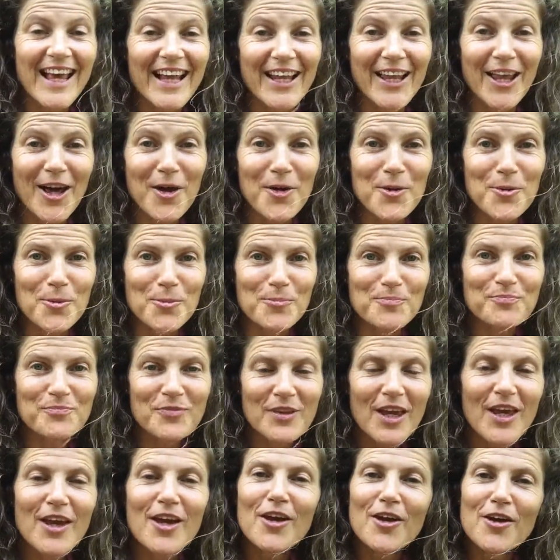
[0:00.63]
Hello,
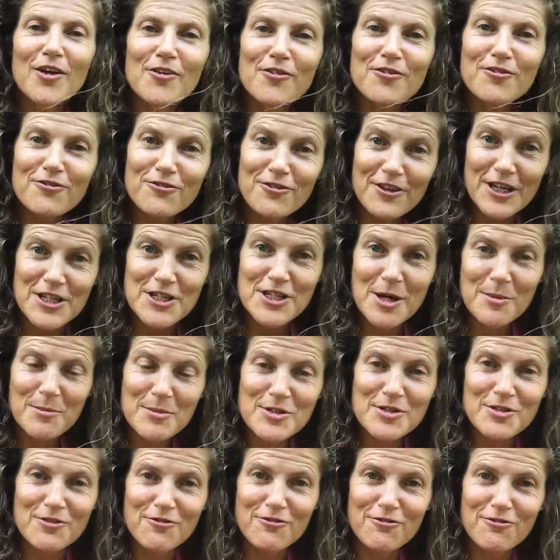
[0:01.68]
Fee
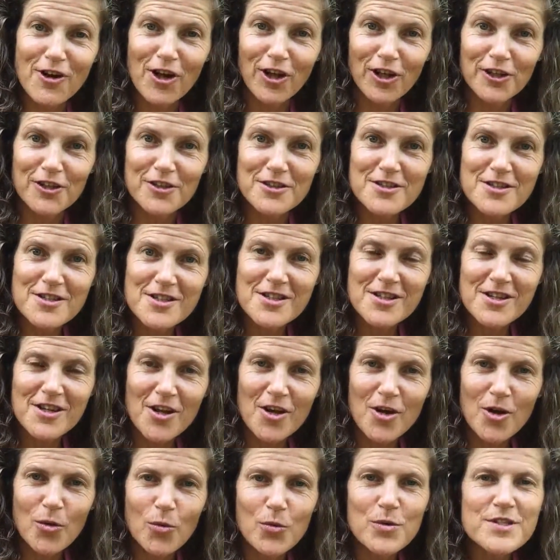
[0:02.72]
Jamieson Folland
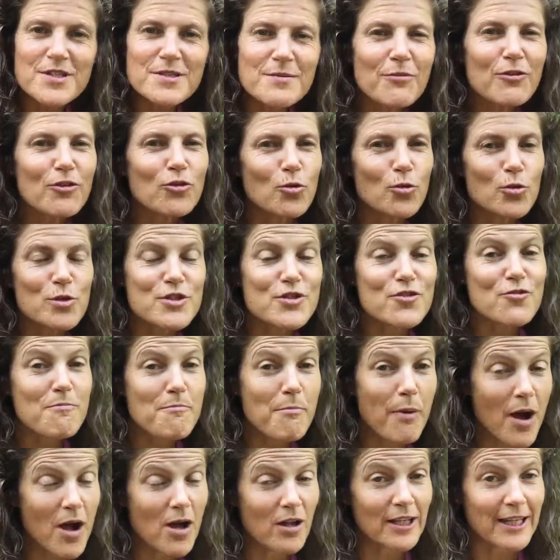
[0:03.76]
with some thoughts
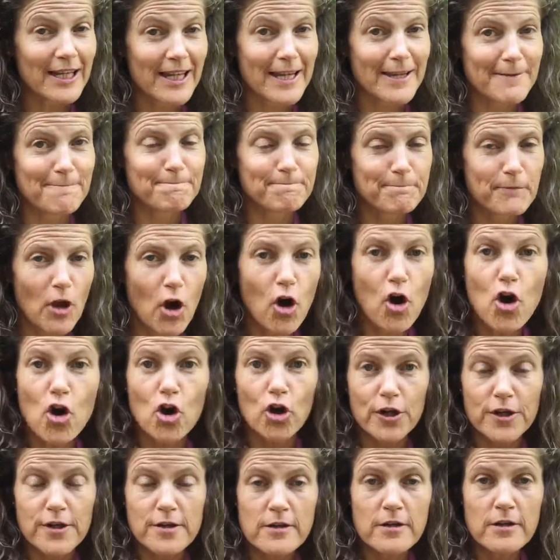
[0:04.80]
from Bali
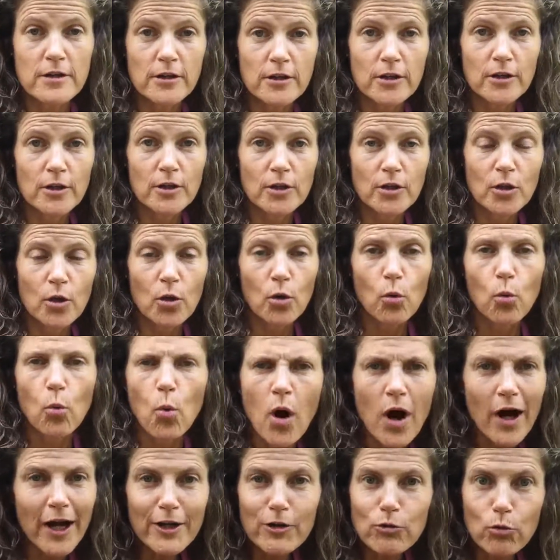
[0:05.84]
on
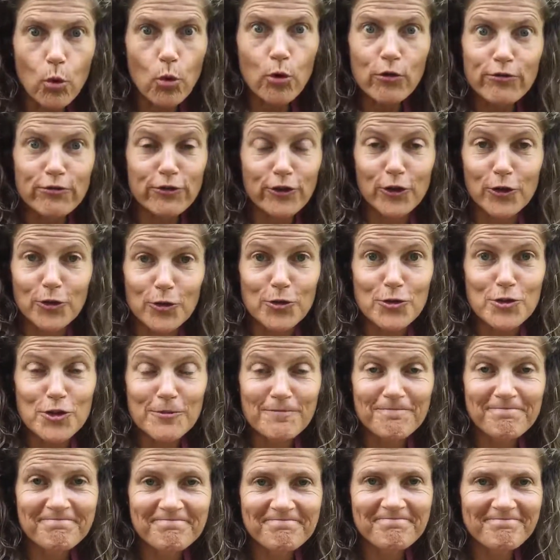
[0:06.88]
why raw food?
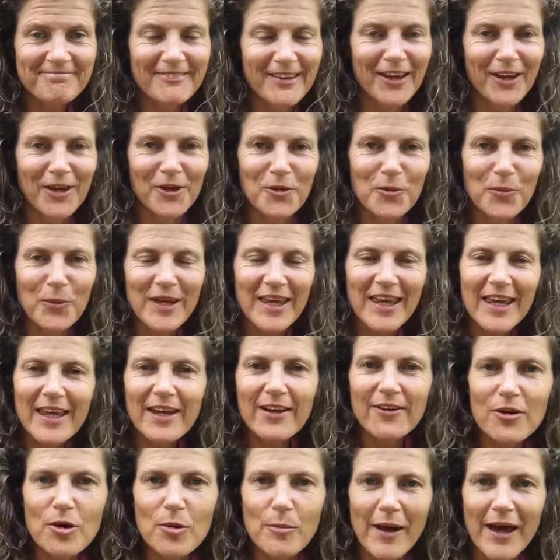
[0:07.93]
We
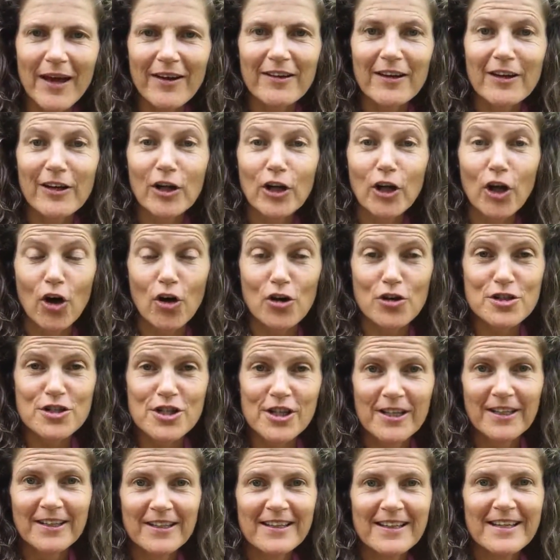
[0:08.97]
hear about it a
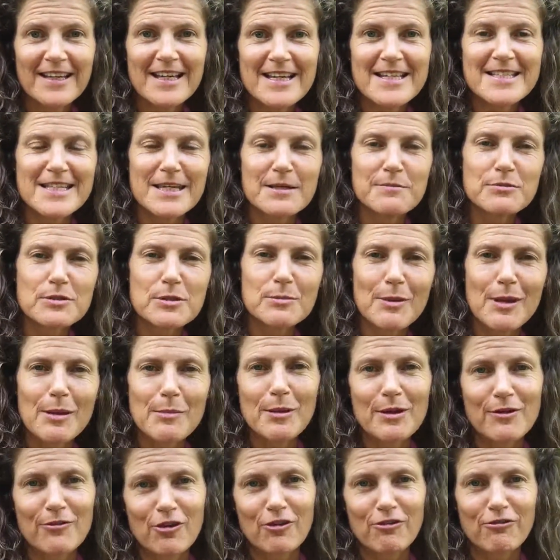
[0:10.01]
lot. Seems to be
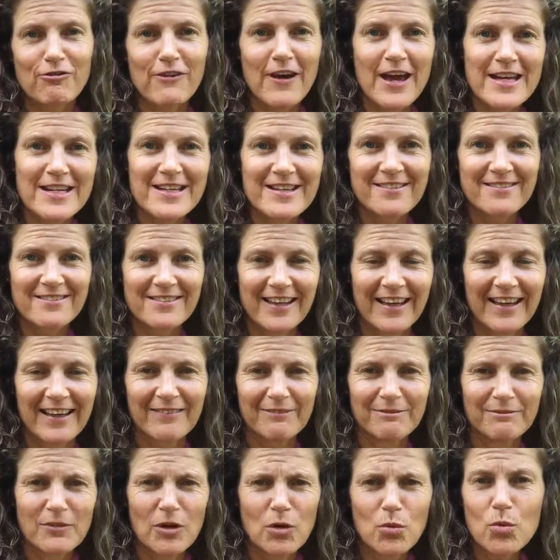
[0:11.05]
a bit of a faddy
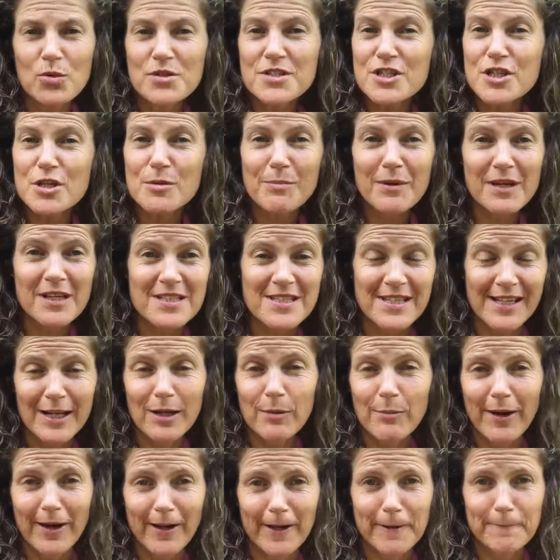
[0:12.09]
thing. But what's the big
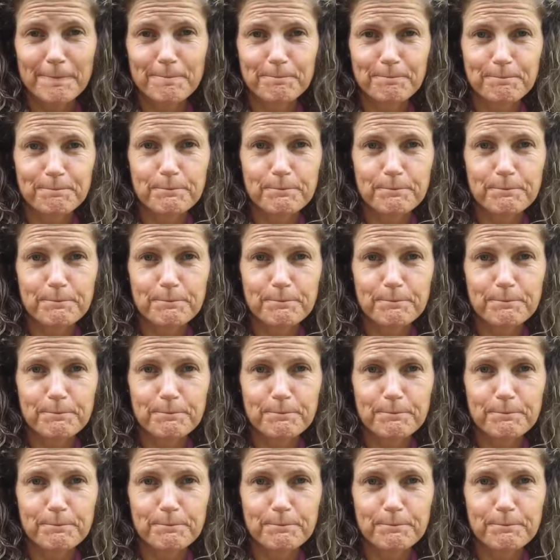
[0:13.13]
deal about it?